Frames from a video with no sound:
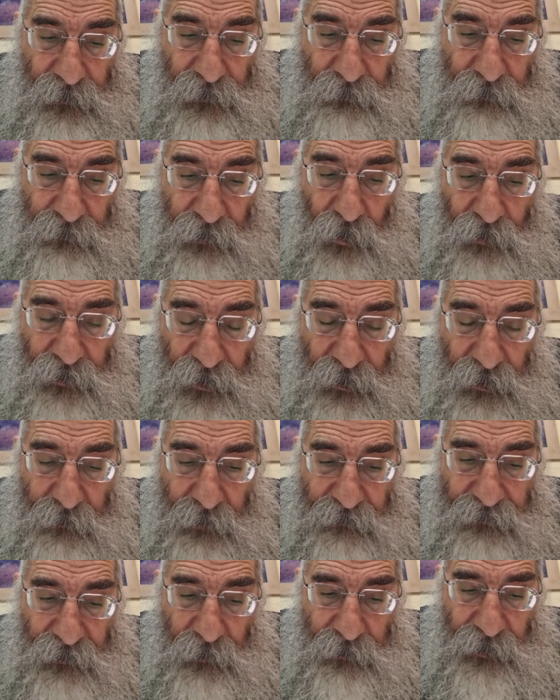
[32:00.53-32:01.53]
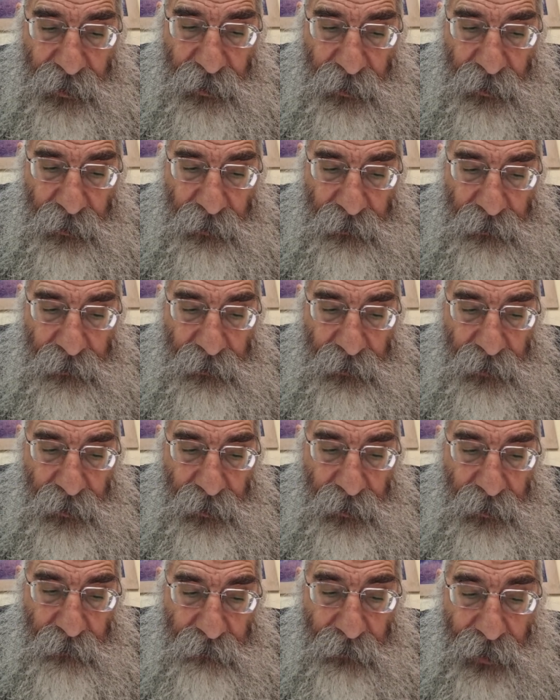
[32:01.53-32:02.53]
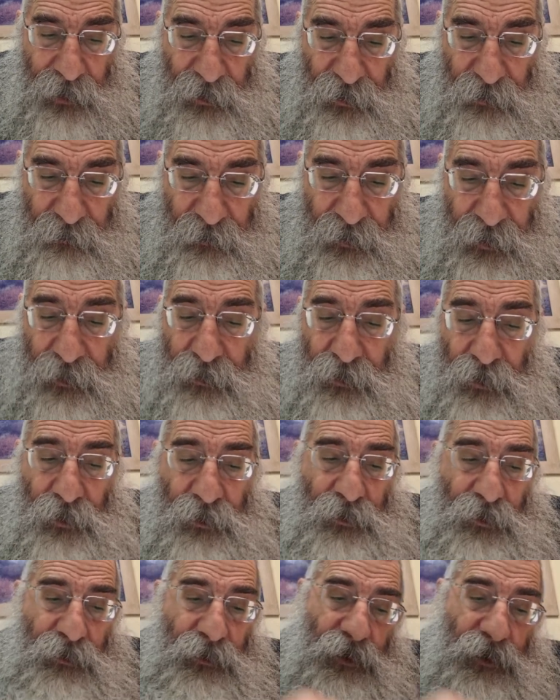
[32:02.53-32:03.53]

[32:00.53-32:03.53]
Both of them have to be there. Mashma, that also